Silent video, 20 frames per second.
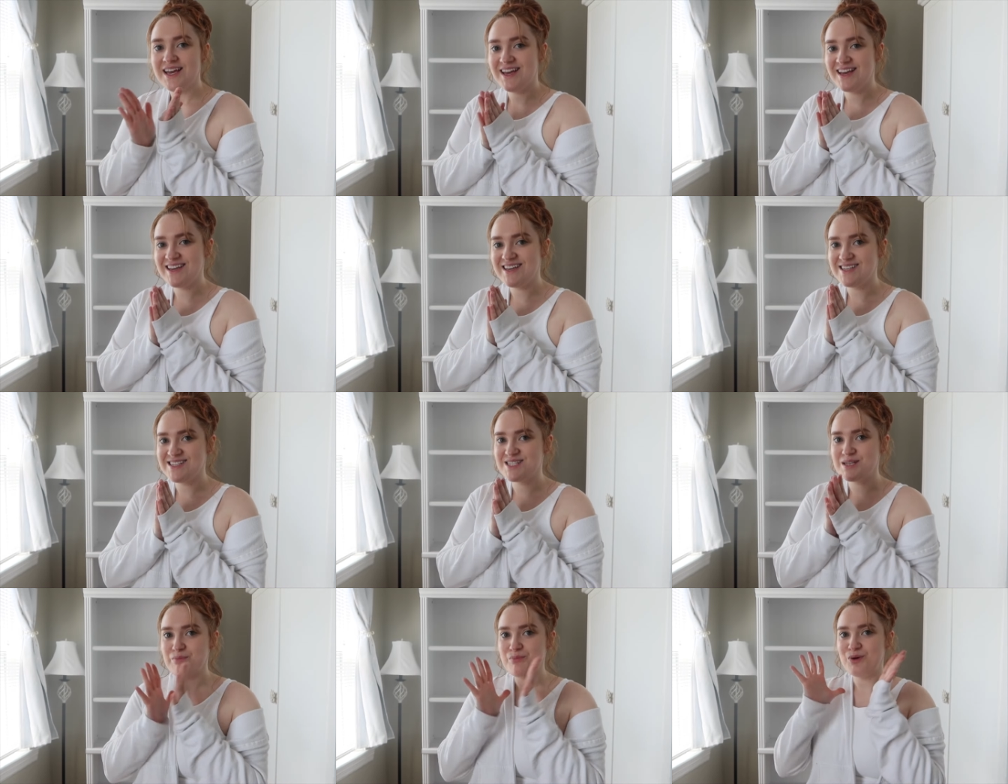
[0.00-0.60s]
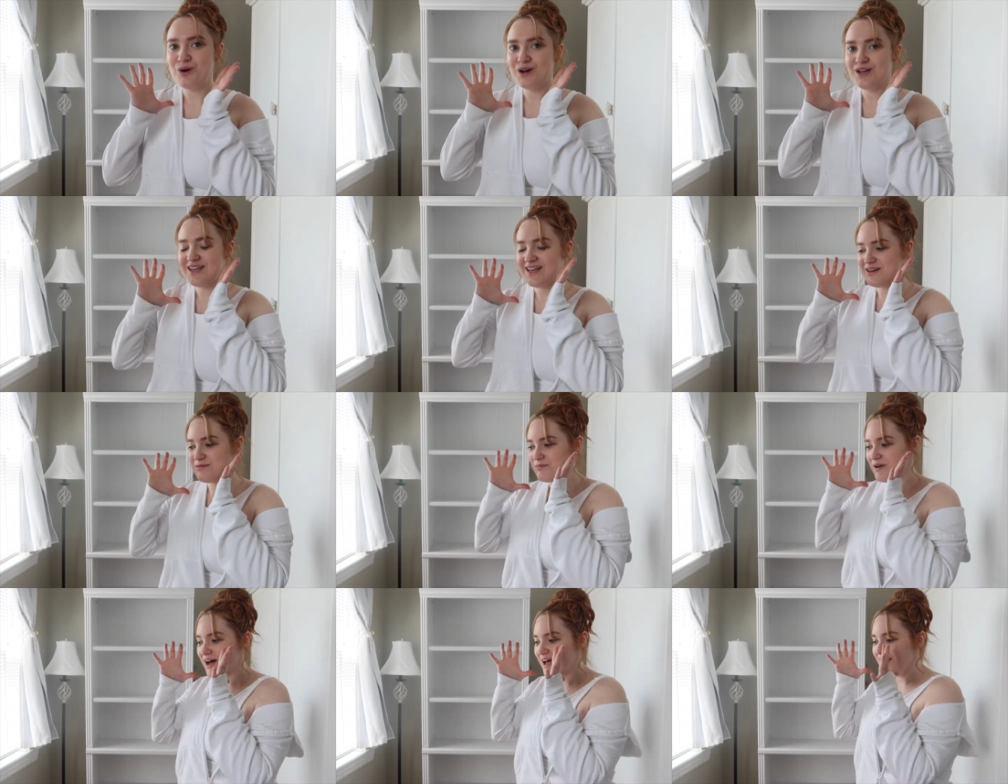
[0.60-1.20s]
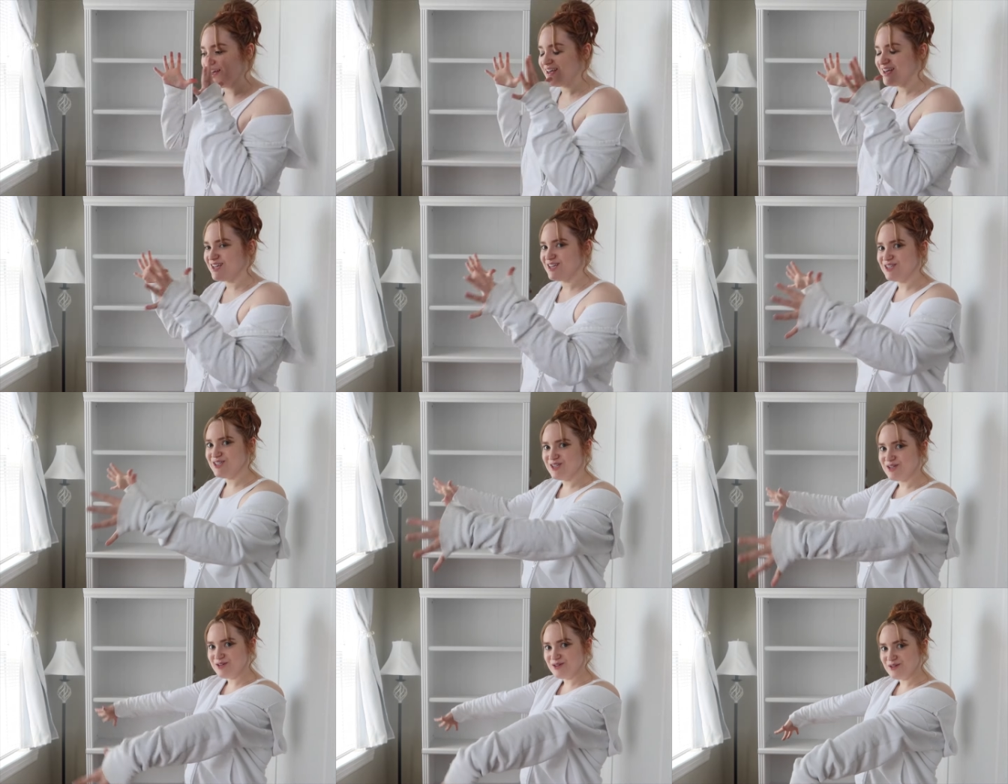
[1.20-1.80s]
is put in my
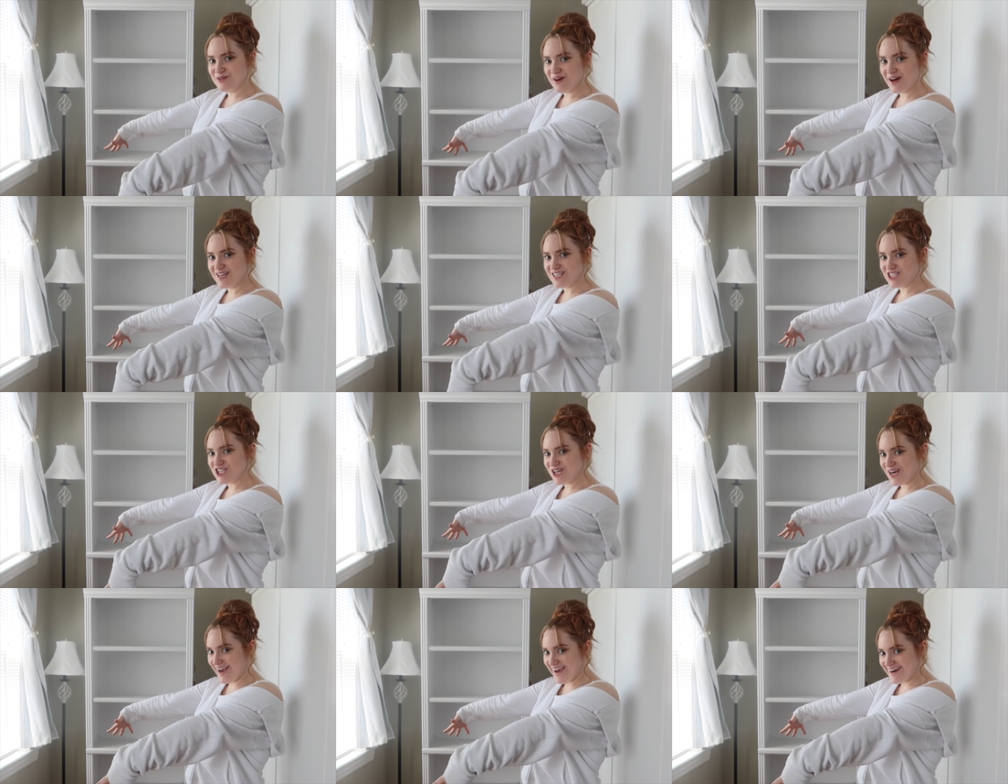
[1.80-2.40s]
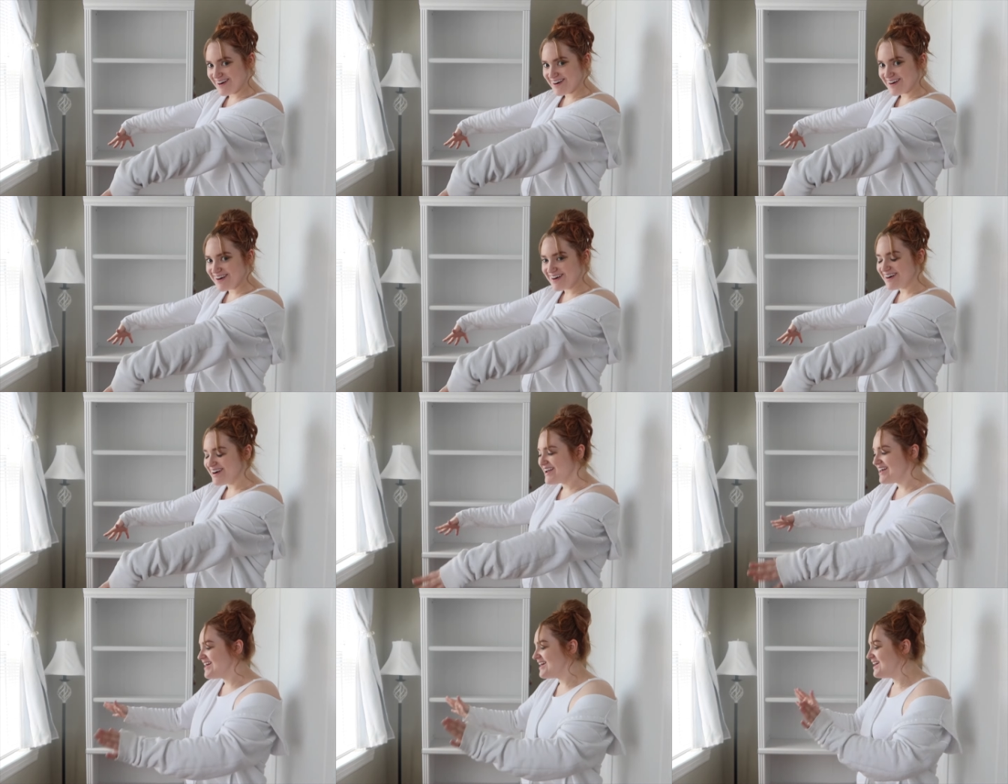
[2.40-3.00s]
new chair.